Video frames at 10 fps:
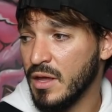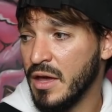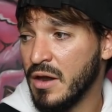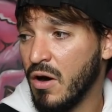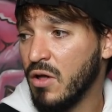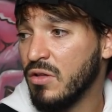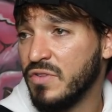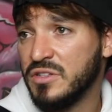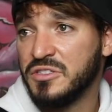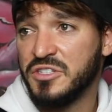And all
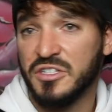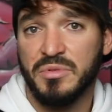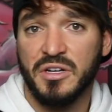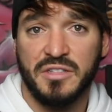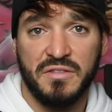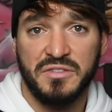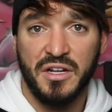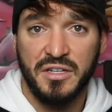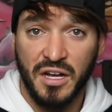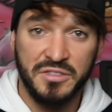of this is just because I've
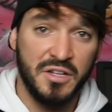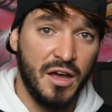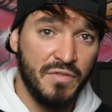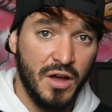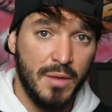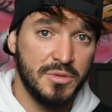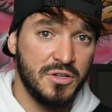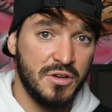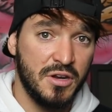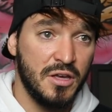said yes to every
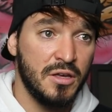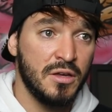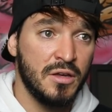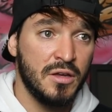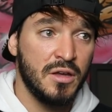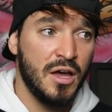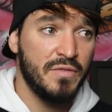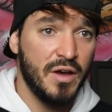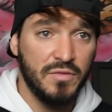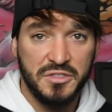opportunity
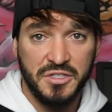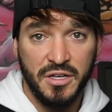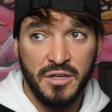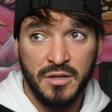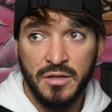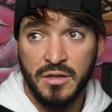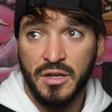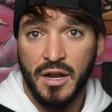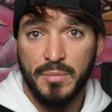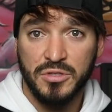I've ever seen,
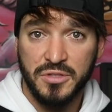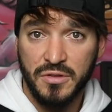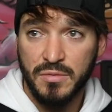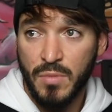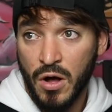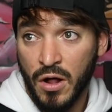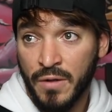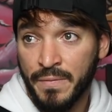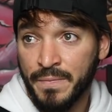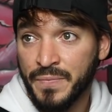and I pursued them
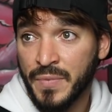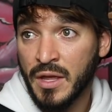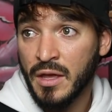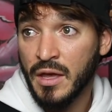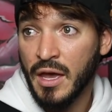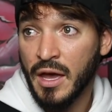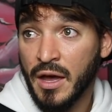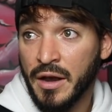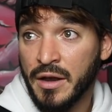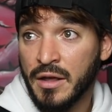all.
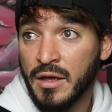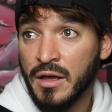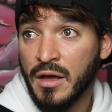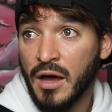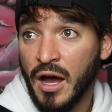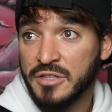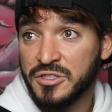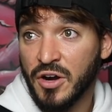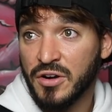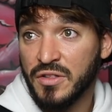And I
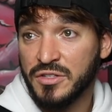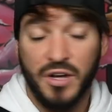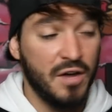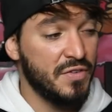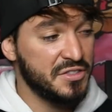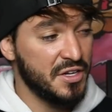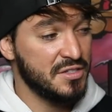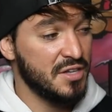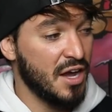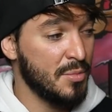started this off, I set
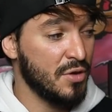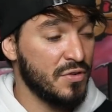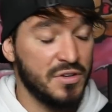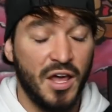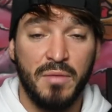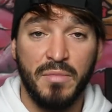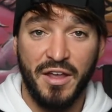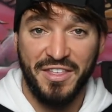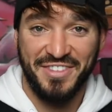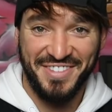a timer for 10
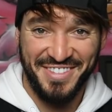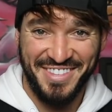minutes.